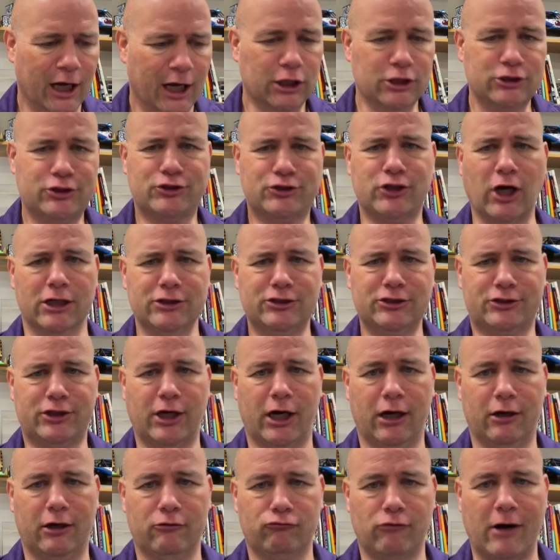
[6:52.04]
the sun
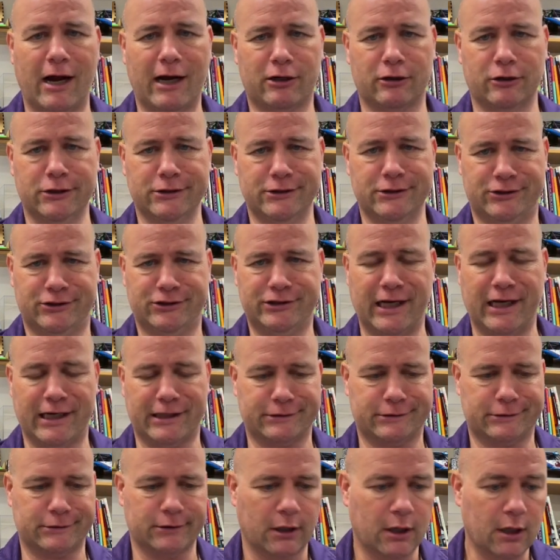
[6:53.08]
stare record is
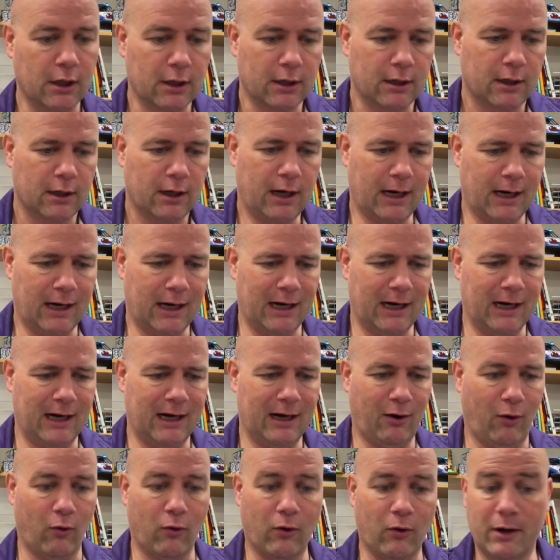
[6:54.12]
six.
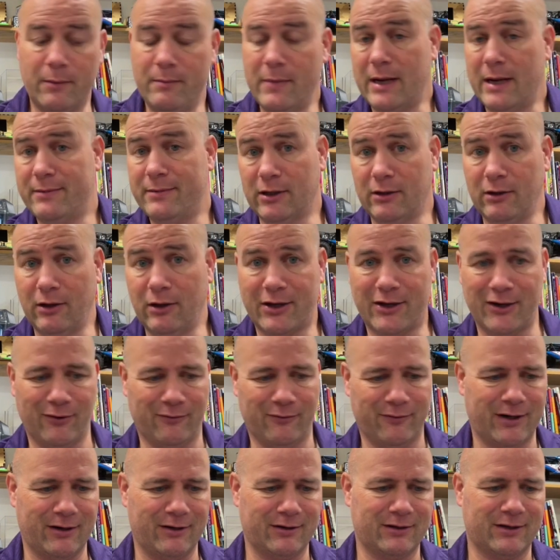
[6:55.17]
Uh, or maybe they're looking
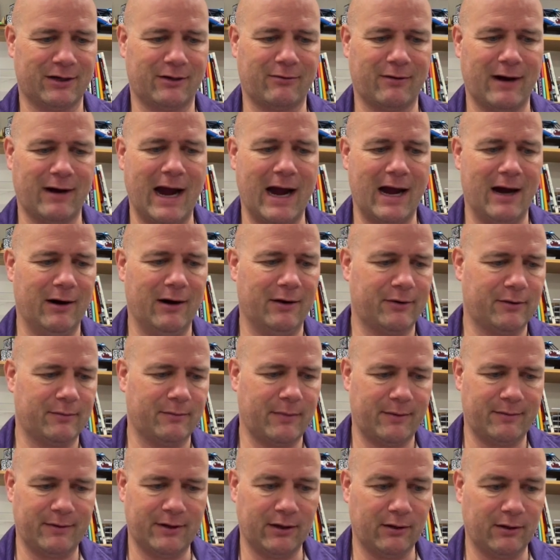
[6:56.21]
over here at the crowd, or
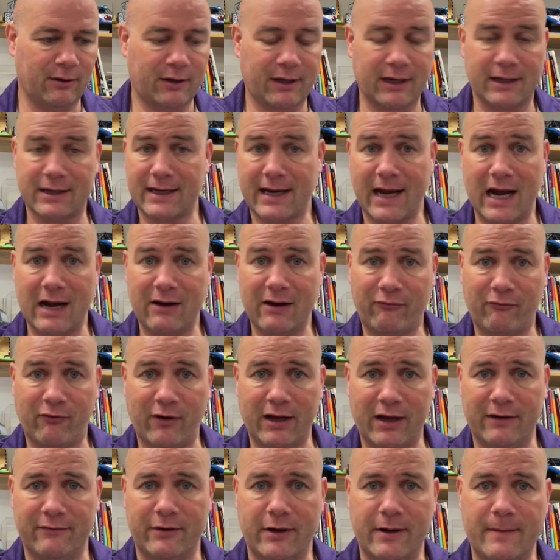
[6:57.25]
maybe they're looking at the guy in
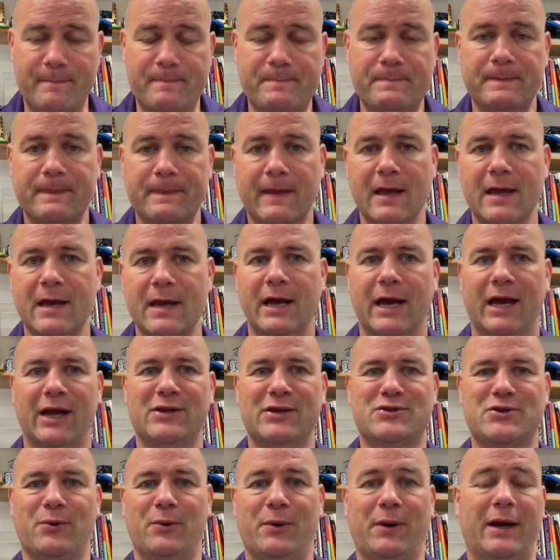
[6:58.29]
front of them.
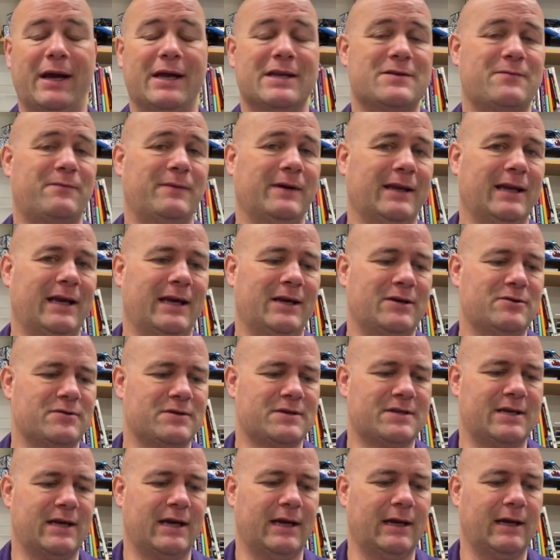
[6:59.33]
And so it's really
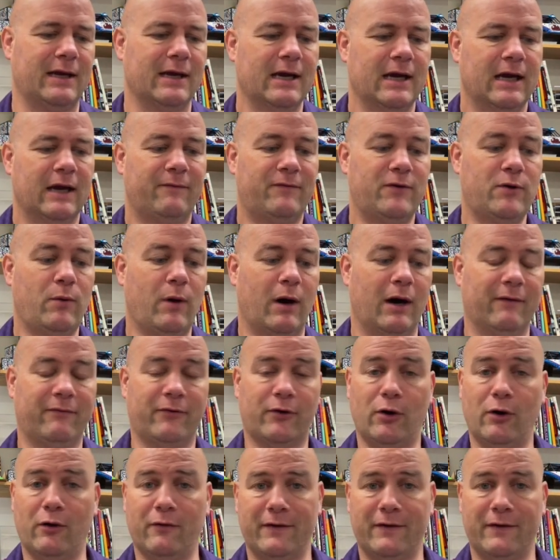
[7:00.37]
interesting. If you hover over